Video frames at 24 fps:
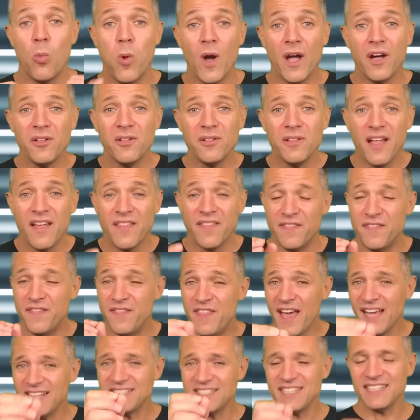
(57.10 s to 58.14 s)
Well,
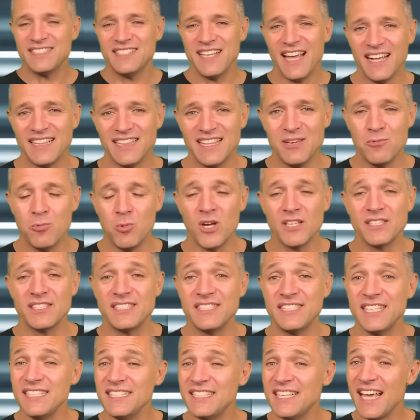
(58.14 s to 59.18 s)
that's exactly what
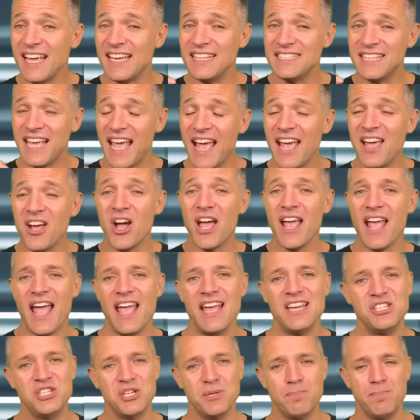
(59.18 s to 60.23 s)
SysAid's AI
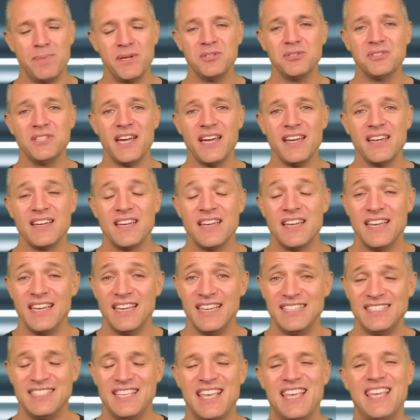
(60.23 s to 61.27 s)
Agent Builder
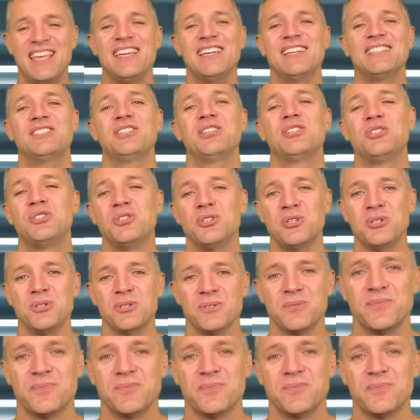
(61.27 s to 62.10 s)
is here to do.